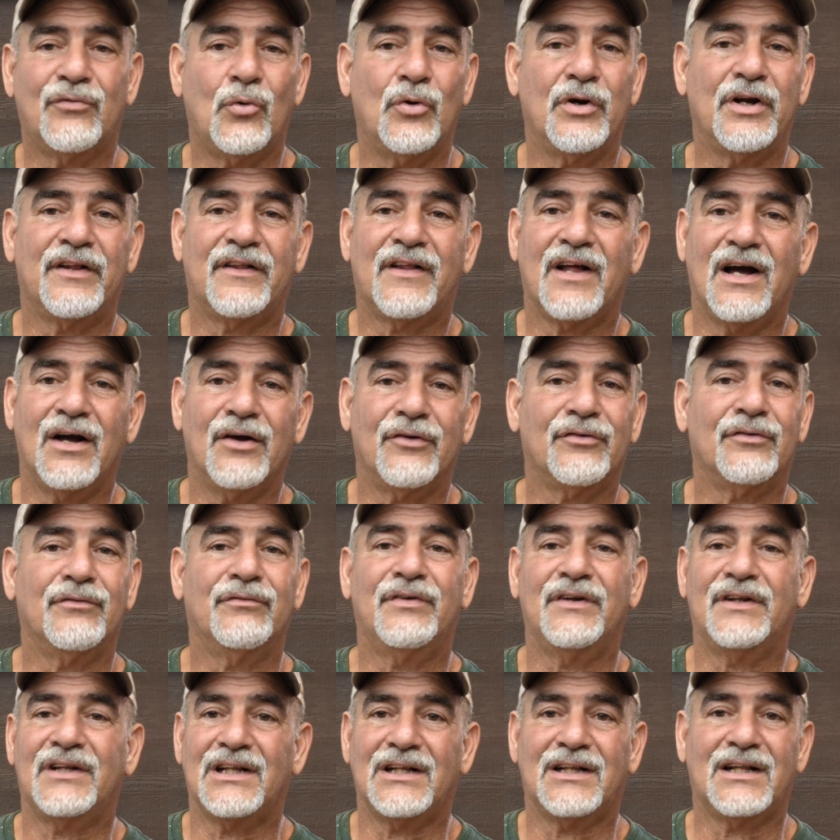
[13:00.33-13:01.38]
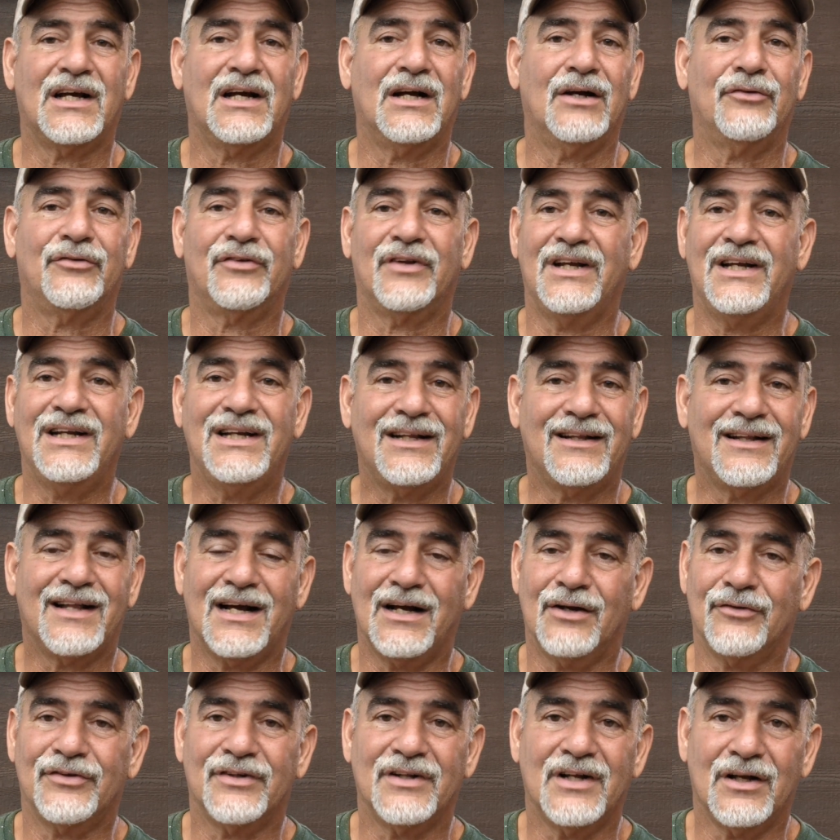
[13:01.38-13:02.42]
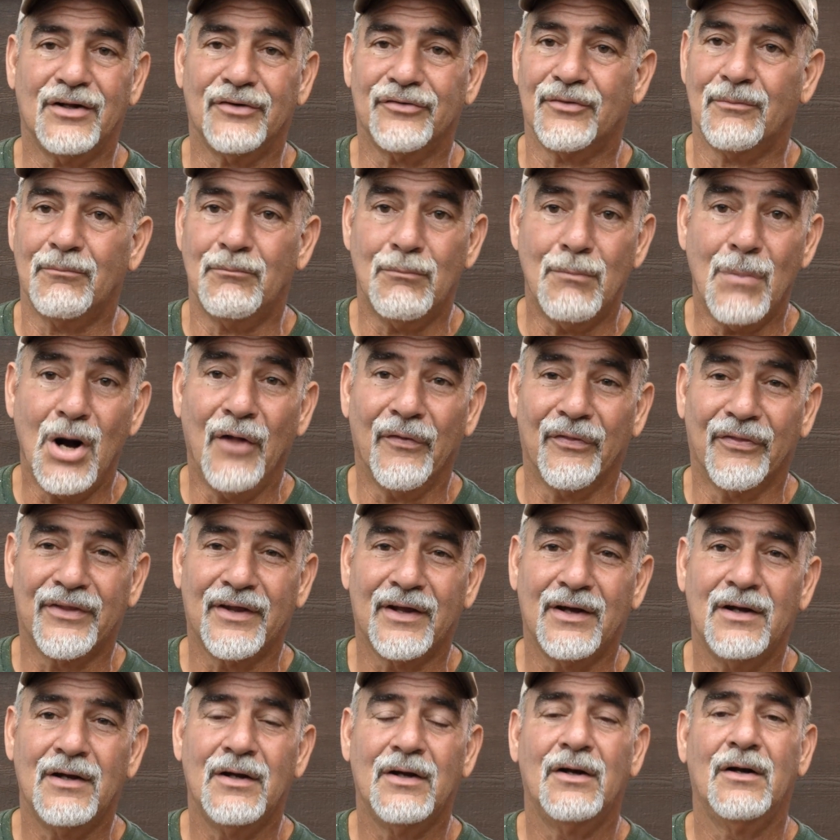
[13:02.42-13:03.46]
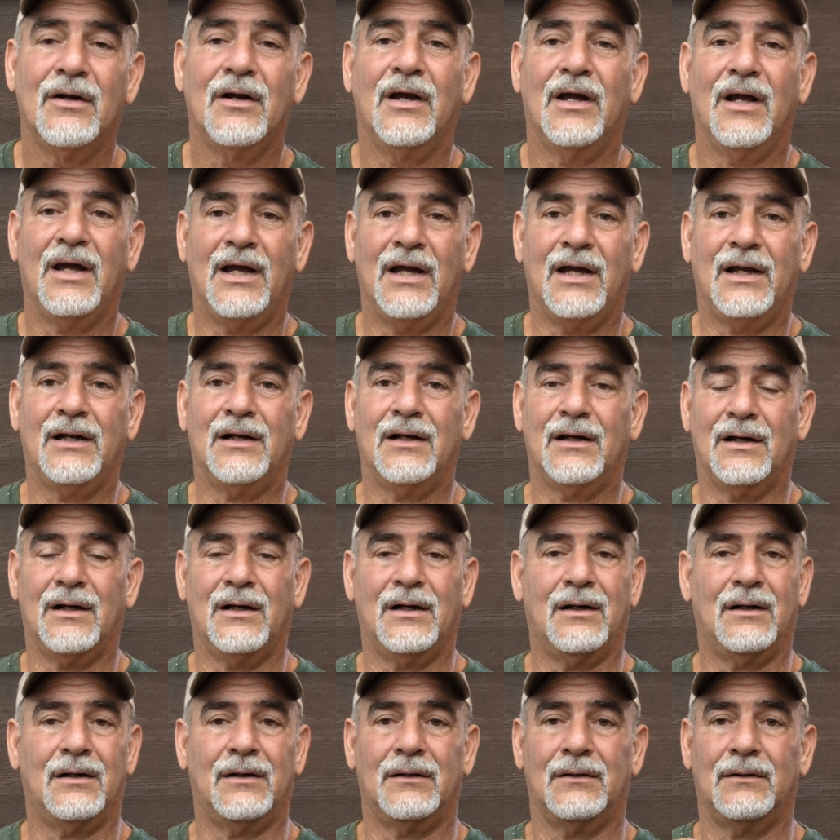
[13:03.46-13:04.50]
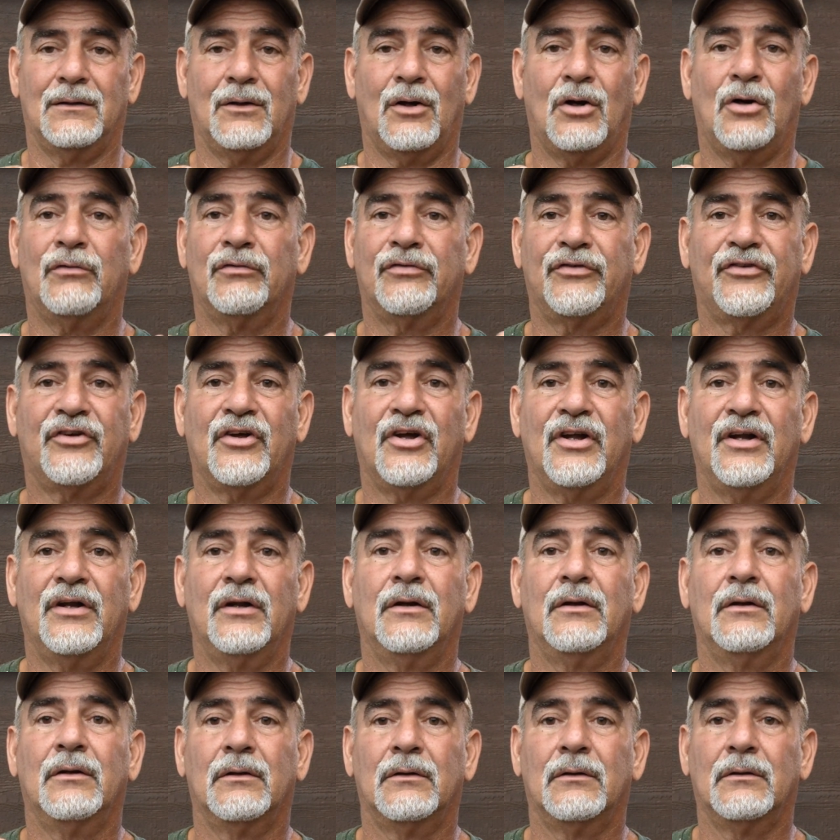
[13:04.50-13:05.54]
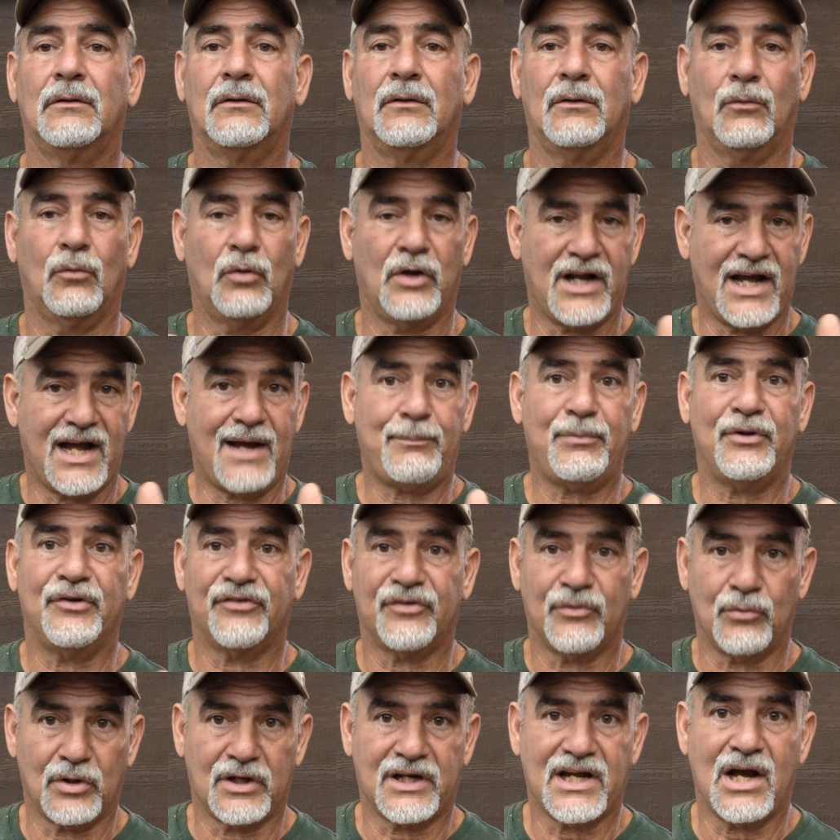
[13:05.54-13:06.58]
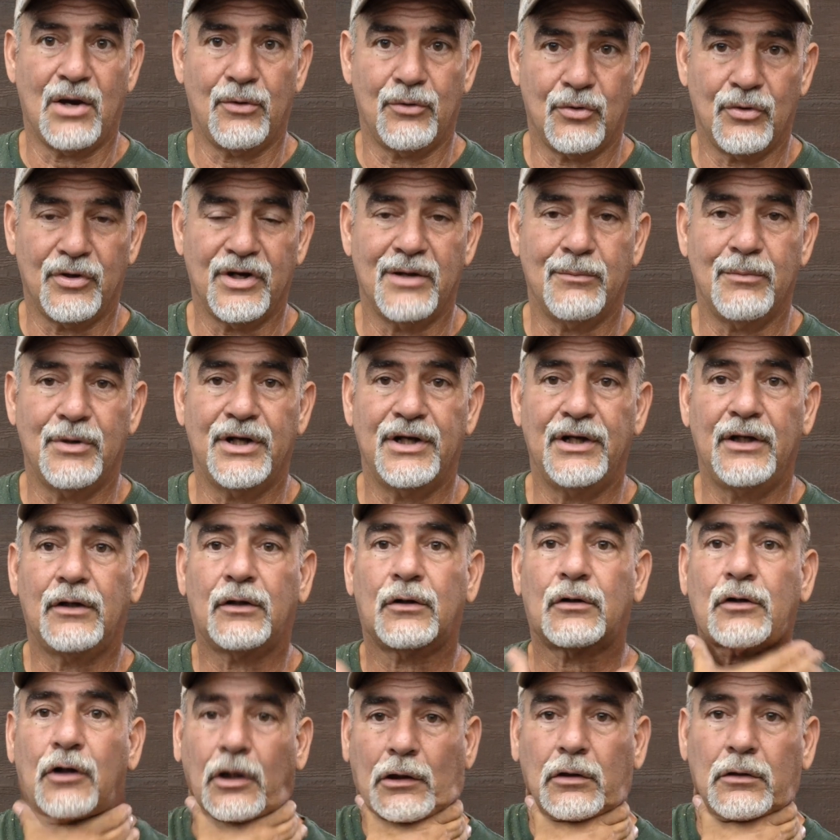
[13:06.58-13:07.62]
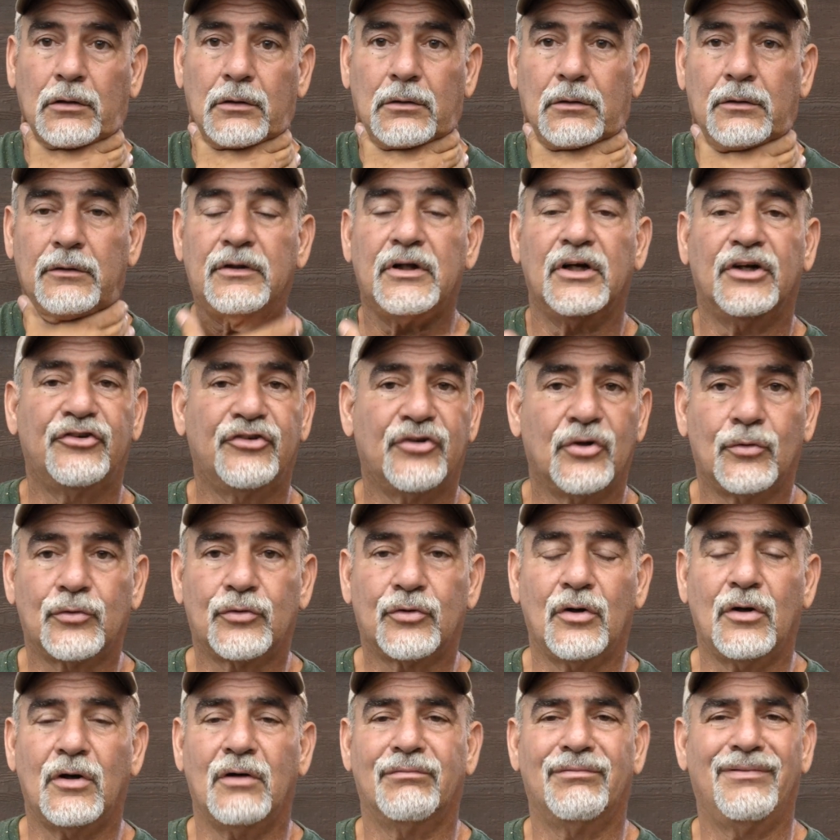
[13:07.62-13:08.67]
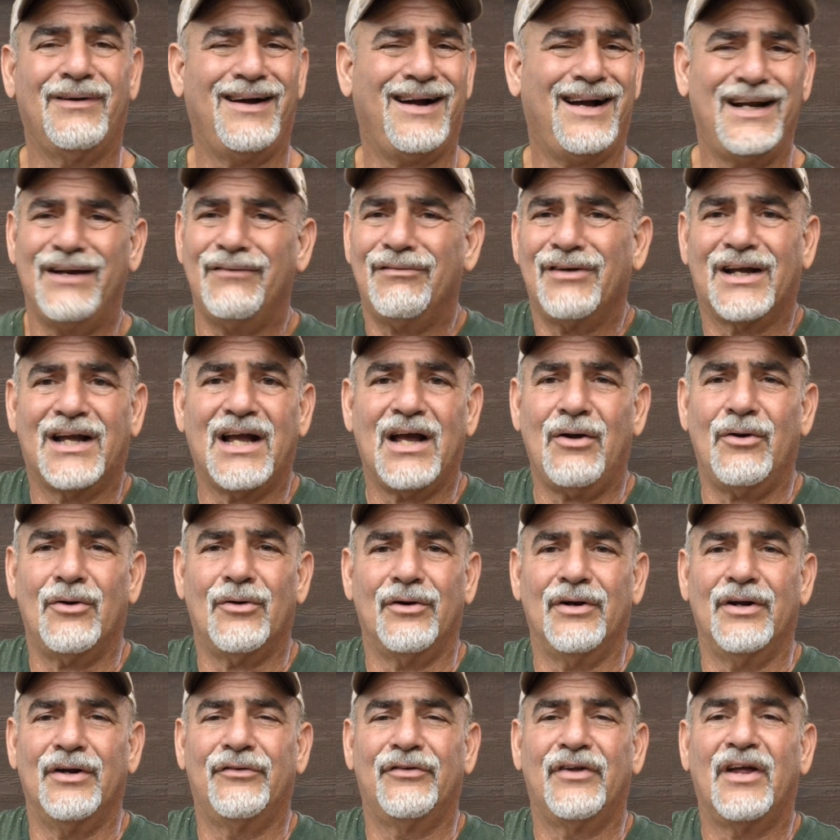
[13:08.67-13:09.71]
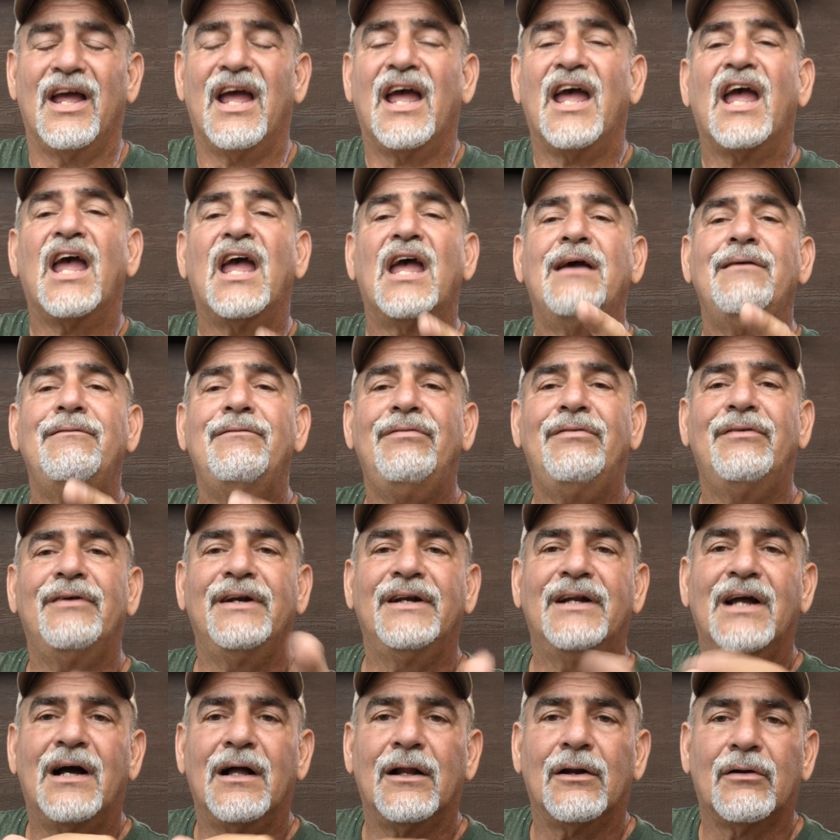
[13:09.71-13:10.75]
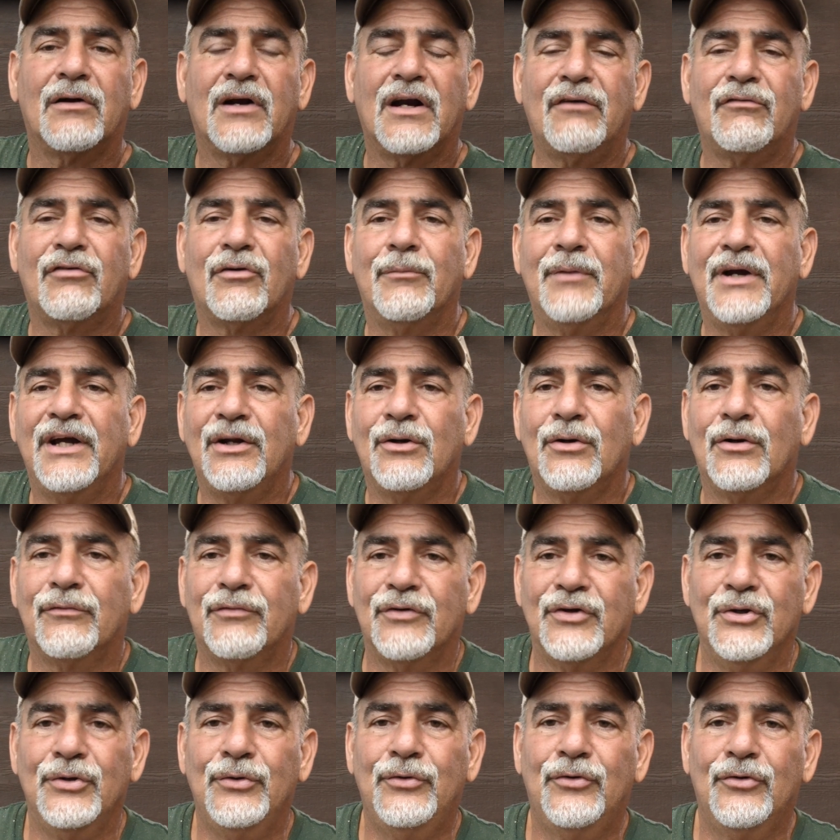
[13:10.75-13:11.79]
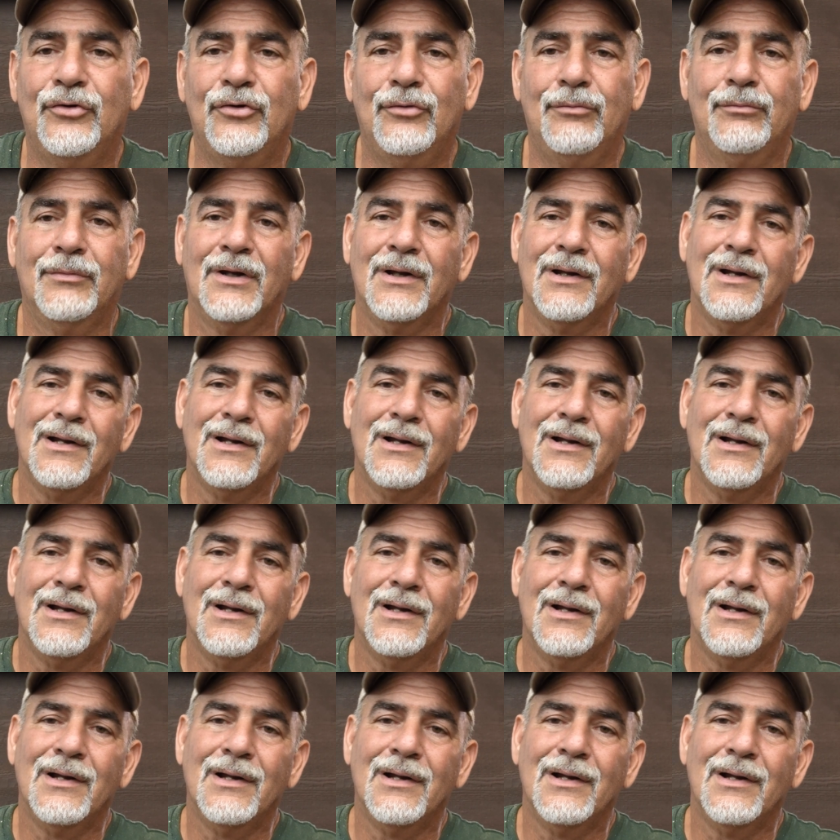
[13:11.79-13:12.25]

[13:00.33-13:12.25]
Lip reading: $40,000, $50,000, $80,000 a month. And all of a sudden, what happens? They were counting on that money, they're choked off. I never count on this. Every dollar I ever made off of YouTube,